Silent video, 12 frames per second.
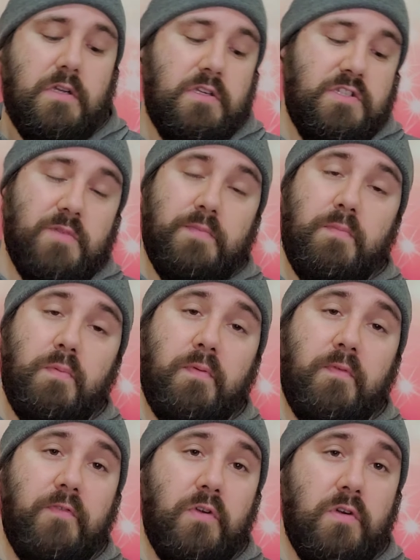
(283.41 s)
Some people
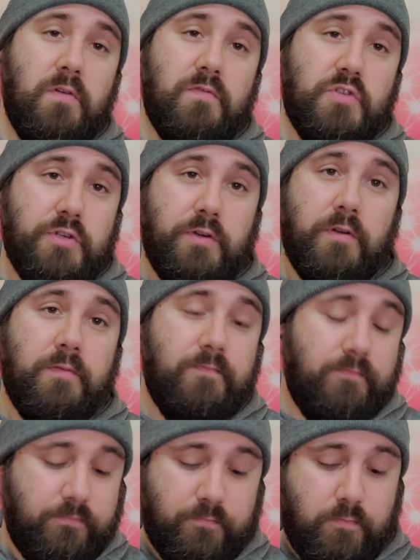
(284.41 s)
prefer sugar
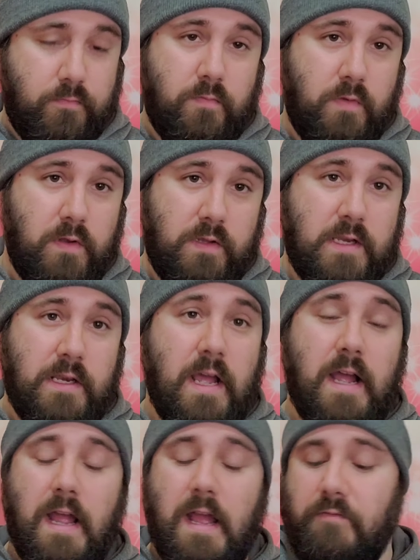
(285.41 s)
than
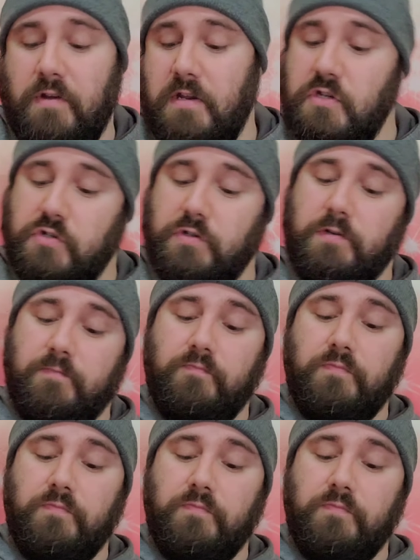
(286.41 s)
not having any sugar.